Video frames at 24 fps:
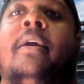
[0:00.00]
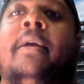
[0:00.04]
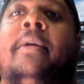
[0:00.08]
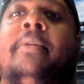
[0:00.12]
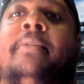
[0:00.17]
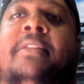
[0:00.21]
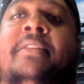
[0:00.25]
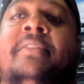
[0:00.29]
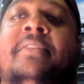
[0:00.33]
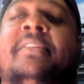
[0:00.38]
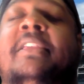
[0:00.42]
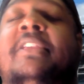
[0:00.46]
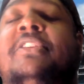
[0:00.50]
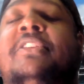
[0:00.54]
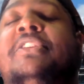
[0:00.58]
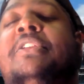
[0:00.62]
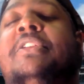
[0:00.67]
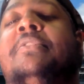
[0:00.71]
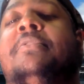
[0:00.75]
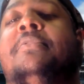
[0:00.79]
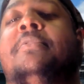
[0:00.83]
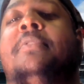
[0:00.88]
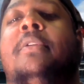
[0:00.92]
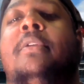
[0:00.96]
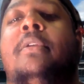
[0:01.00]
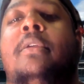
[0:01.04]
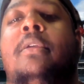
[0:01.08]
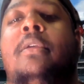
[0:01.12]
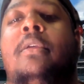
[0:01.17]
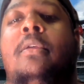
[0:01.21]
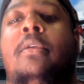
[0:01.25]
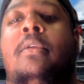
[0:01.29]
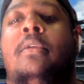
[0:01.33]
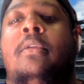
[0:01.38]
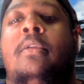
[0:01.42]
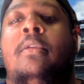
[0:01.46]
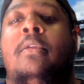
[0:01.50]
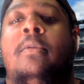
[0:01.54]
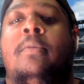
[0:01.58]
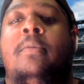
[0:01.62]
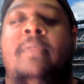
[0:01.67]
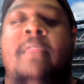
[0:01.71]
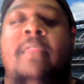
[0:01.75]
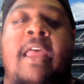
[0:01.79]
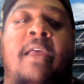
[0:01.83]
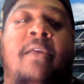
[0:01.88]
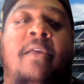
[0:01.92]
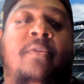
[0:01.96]
decision
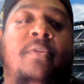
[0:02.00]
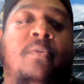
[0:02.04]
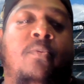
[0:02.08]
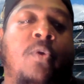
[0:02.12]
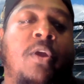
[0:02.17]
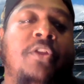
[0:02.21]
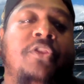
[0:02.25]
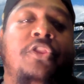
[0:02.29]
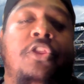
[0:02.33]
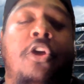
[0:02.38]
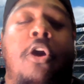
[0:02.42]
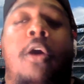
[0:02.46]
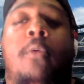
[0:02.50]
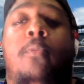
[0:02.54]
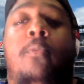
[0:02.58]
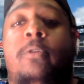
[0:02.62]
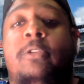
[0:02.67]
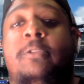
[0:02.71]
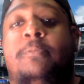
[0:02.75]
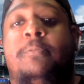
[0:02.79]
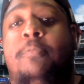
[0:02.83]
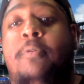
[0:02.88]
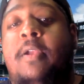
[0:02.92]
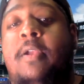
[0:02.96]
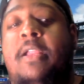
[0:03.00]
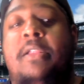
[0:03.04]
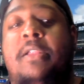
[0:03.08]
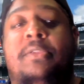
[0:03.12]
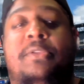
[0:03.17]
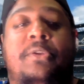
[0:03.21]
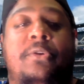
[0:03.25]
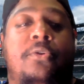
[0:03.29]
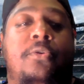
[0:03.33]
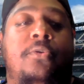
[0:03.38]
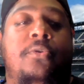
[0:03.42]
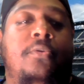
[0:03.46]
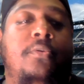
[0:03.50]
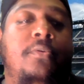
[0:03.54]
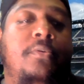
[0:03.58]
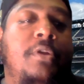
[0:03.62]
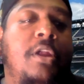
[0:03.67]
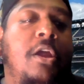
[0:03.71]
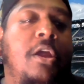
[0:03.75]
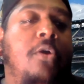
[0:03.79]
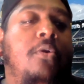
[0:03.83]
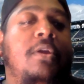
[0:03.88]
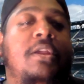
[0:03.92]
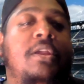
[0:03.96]
that where thought was put into,
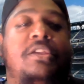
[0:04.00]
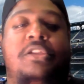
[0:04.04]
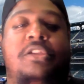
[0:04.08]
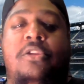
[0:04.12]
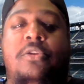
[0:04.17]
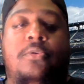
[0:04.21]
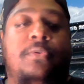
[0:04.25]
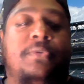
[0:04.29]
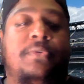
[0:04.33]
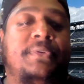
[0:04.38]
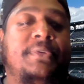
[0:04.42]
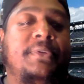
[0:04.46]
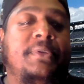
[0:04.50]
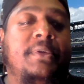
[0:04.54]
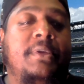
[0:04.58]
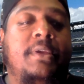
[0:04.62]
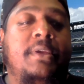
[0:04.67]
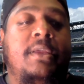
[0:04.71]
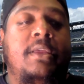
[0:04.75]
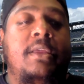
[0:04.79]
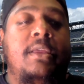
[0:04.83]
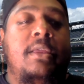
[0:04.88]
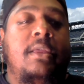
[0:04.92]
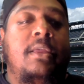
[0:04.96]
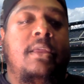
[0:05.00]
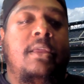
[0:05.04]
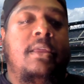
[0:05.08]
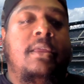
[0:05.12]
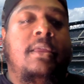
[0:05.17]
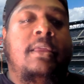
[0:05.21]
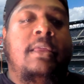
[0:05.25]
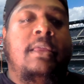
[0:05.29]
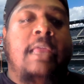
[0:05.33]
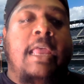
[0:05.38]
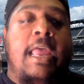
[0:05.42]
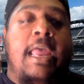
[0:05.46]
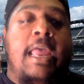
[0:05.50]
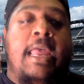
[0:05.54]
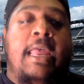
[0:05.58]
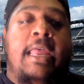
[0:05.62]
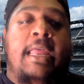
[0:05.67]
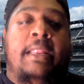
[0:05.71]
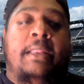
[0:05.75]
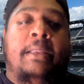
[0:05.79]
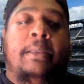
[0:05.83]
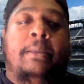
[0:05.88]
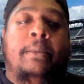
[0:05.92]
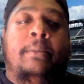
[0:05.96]
no issues,
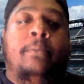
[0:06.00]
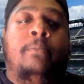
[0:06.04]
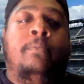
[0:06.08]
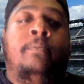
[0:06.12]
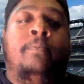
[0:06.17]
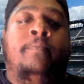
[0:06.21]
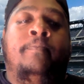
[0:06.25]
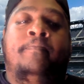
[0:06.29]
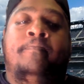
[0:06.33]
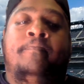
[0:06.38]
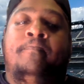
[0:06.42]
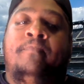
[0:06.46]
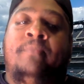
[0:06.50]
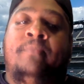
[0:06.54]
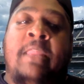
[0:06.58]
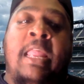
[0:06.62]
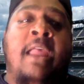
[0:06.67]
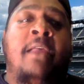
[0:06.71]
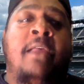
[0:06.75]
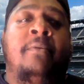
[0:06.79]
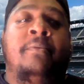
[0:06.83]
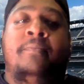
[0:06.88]
and yeah,